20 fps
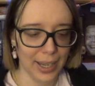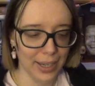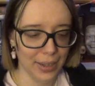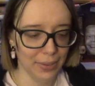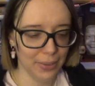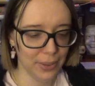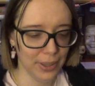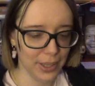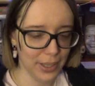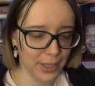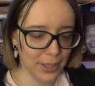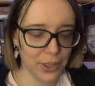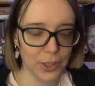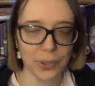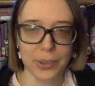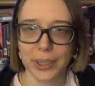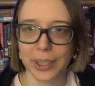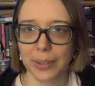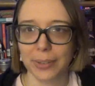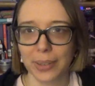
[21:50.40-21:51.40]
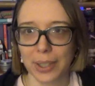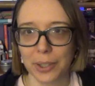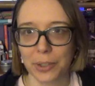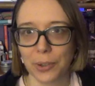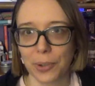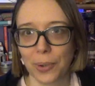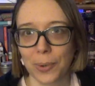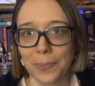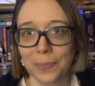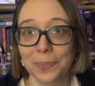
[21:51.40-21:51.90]
I have no
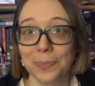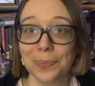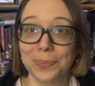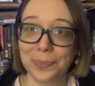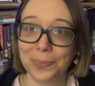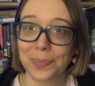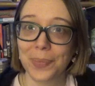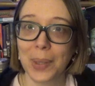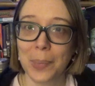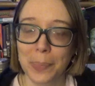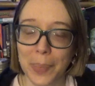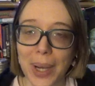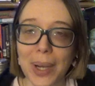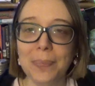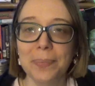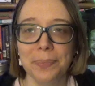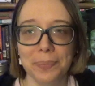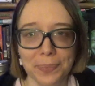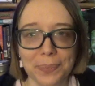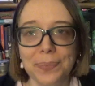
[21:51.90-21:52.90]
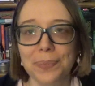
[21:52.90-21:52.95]
self-control. But